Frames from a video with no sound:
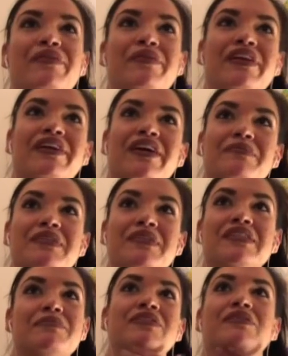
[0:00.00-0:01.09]
When it comes to
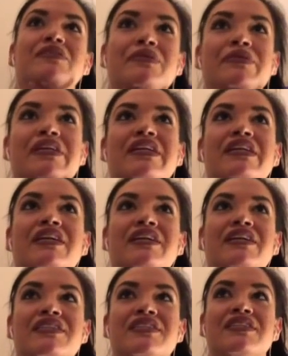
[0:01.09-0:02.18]
WWE,
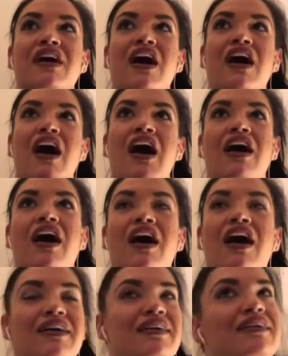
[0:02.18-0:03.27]
it's,
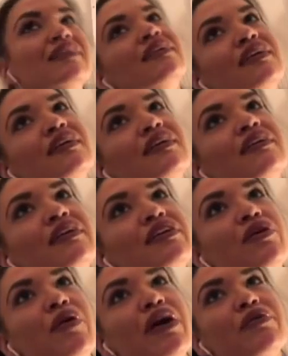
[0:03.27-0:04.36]
you
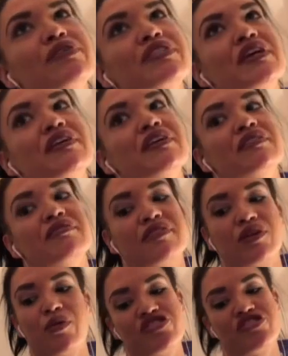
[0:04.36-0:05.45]
know, I always get the
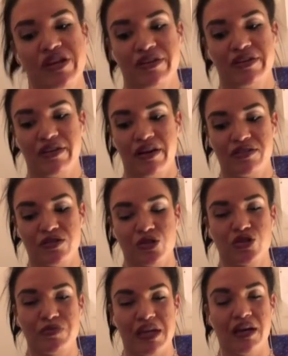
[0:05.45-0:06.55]
question on
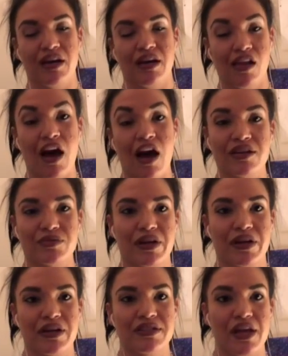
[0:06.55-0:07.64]
social media a lot where
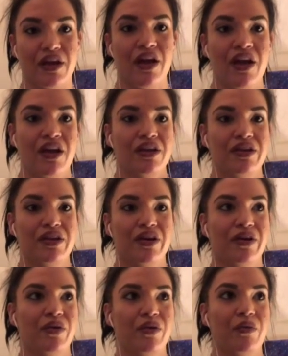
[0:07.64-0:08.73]
it's like, you
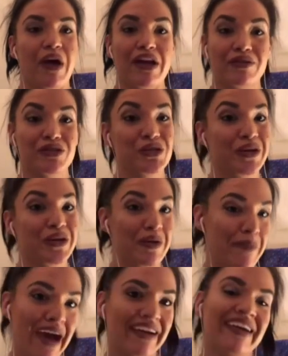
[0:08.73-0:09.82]
know, why don't you come
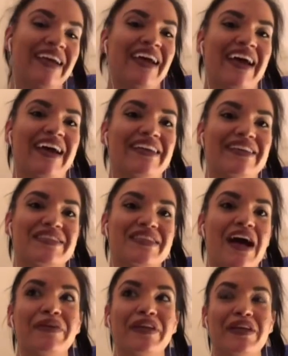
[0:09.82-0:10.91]
back? And it's
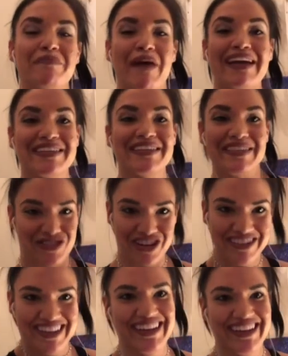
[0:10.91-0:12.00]
not really my
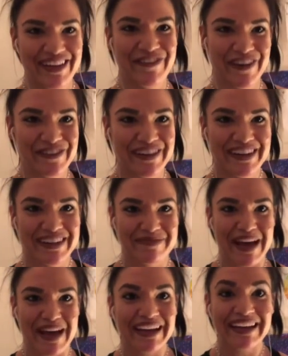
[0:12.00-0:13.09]
decision right. if I want to come
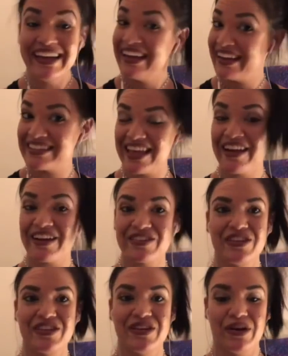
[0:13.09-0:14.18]
back. It's
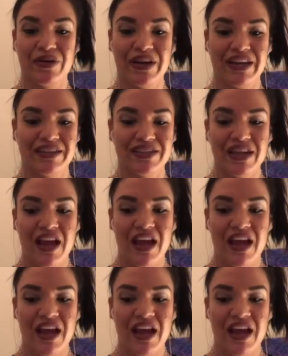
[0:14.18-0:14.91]
theirs, you know, and